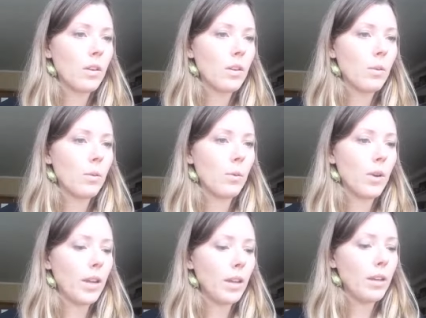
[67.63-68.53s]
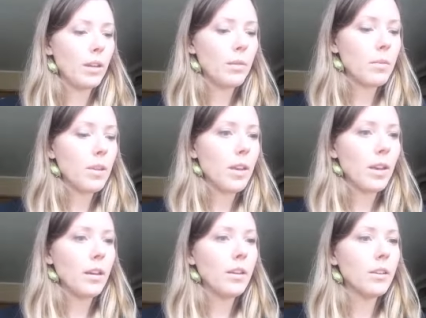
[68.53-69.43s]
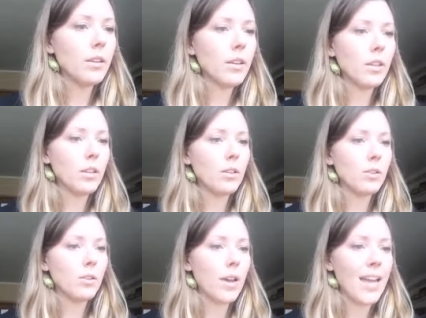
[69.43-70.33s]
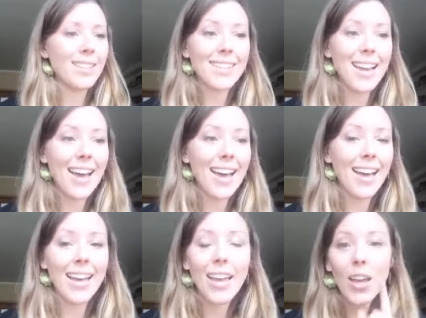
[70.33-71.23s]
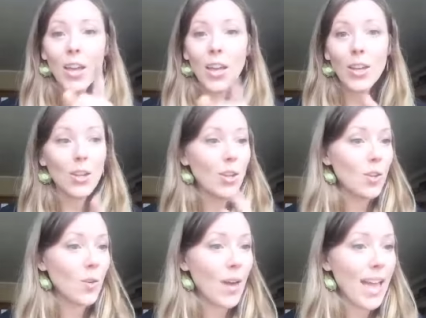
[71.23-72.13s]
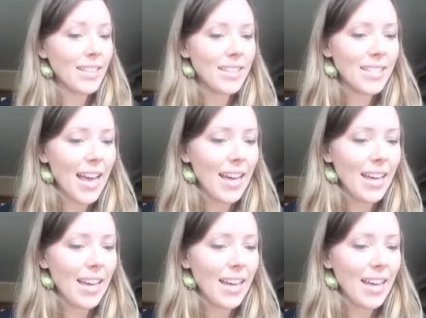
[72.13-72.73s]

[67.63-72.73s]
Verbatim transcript: Way up there, you and I, you and I.